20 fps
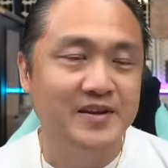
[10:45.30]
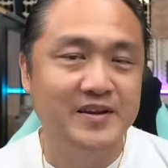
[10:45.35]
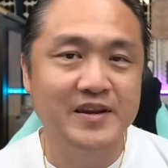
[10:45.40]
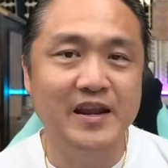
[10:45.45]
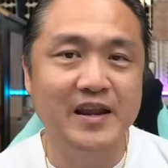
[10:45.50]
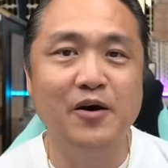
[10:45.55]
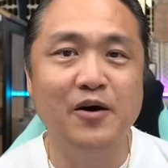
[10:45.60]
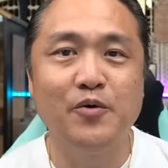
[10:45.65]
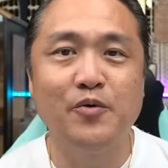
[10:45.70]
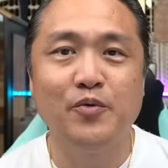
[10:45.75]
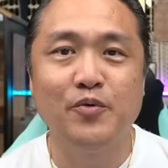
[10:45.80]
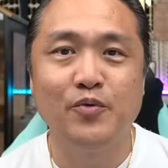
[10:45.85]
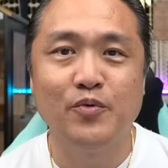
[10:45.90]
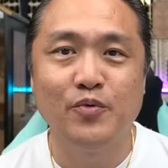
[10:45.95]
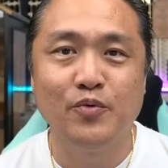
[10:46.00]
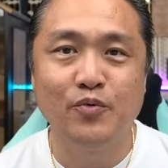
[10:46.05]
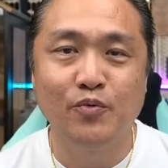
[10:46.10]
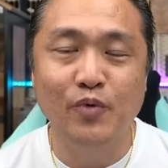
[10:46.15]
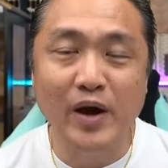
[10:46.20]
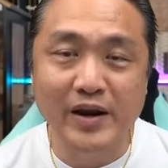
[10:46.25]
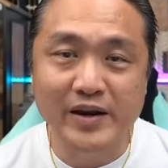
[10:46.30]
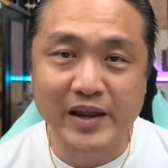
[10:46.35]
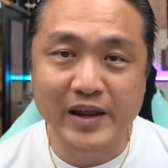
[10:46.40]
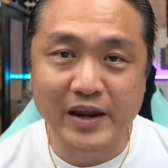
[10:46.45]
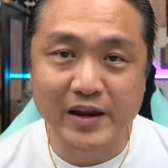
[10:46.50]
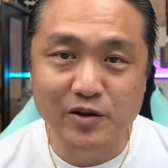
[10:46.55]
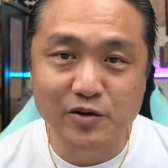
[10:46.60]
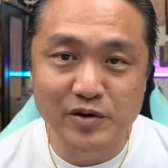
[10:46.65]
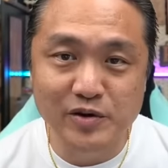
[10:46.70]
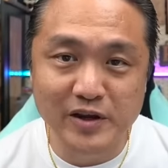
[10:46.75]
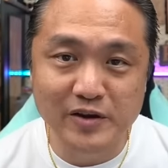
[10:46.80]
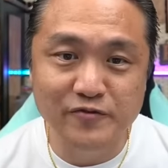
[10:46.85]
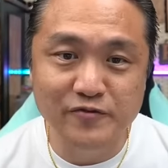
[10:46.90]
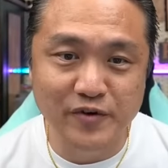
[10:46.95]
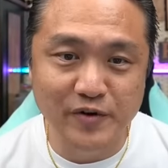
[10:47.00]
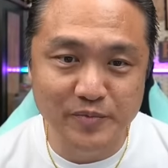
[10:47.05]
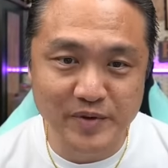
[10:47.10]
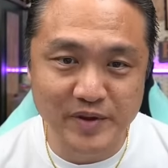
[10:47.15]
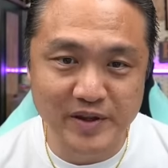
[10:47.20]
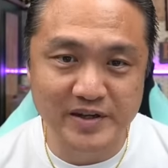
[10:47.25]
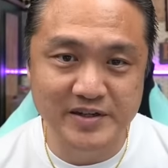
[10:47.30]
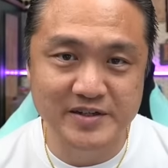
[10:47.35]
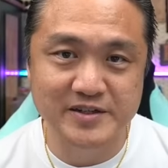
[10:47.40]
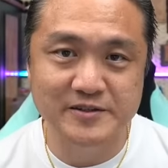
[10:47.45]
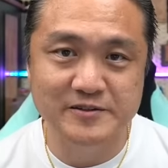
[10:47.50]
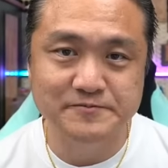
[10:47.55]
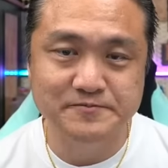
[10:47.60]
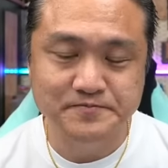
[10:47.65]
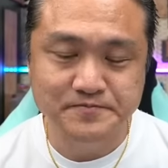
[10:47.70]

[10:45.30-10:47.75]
Now, what can you learn from this?